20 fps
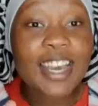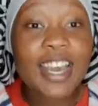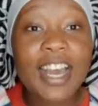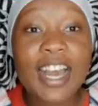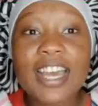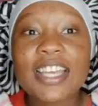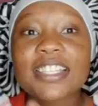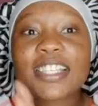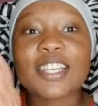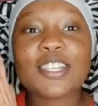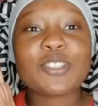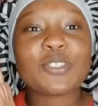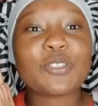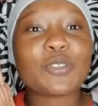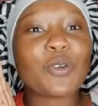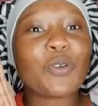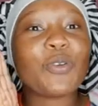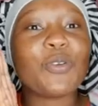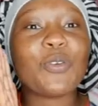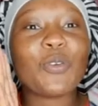Guys, like you
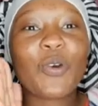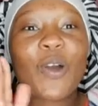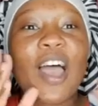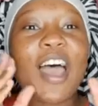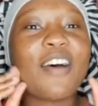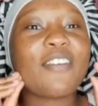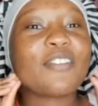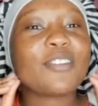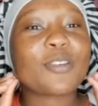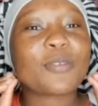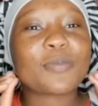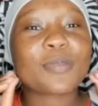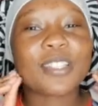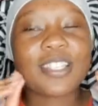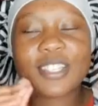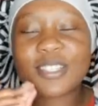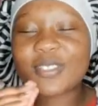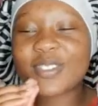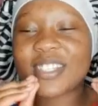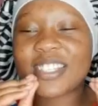don't know, I have an
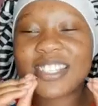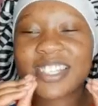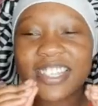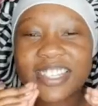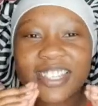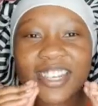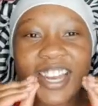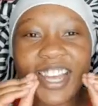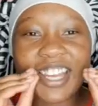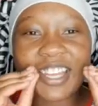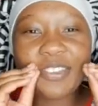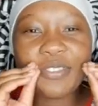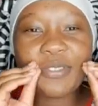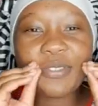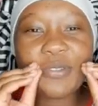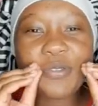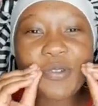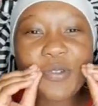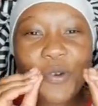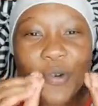obsession with stationery. Like if
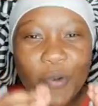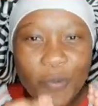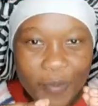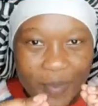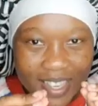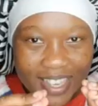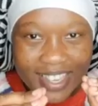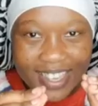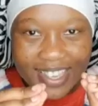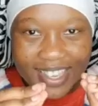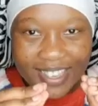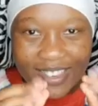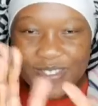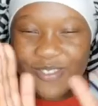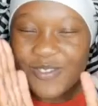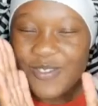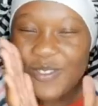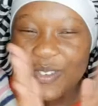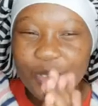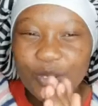you know me, you
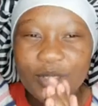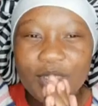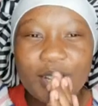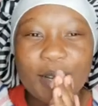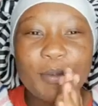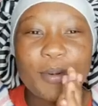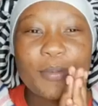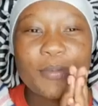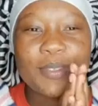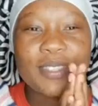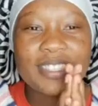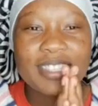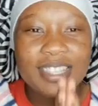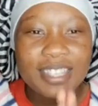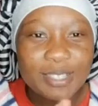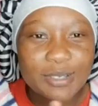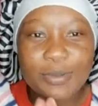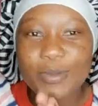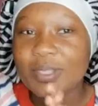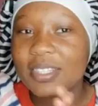know that I'm
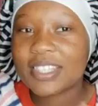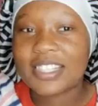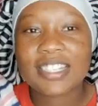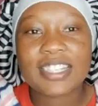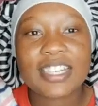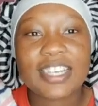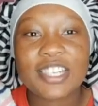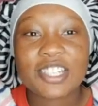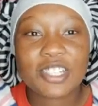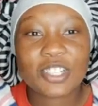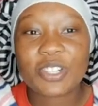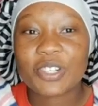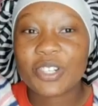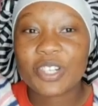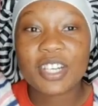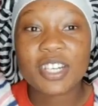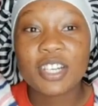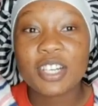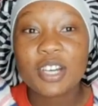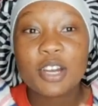obsessed with stationery.
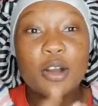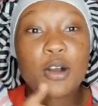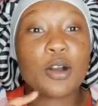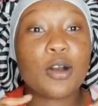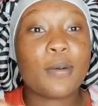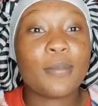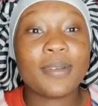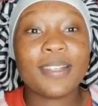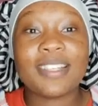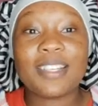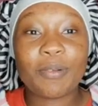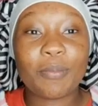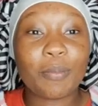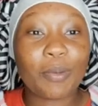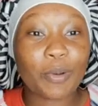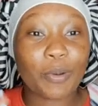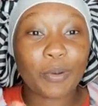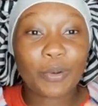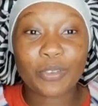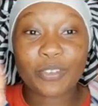Comment down
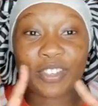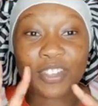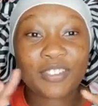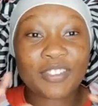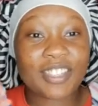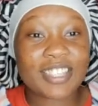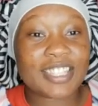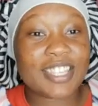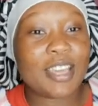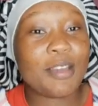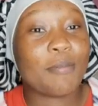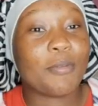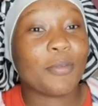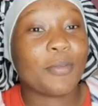below if you have the same